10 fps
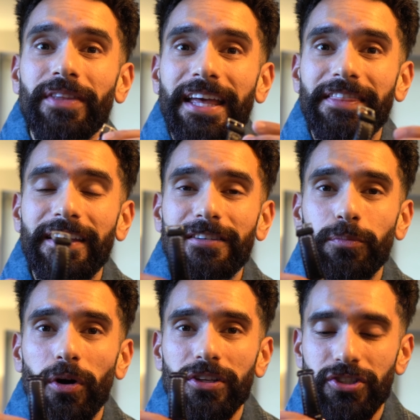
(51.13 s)
this
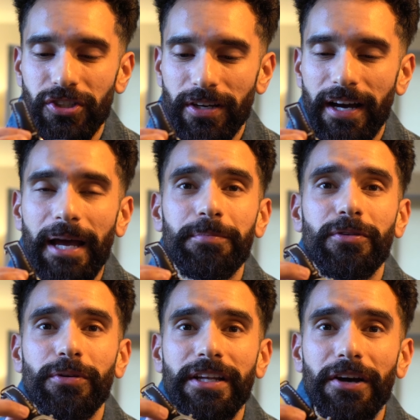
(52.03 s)
watch I
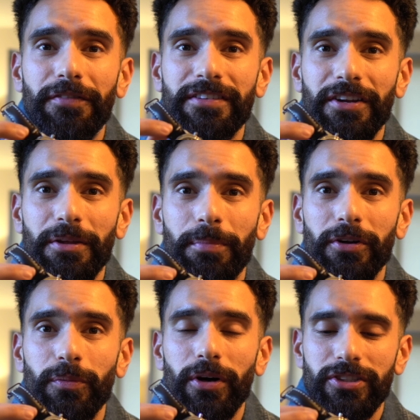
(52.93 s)
absolutely love. It's another
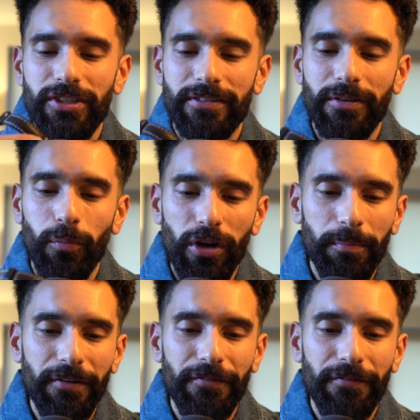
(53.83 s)
Bond watch. It's one of my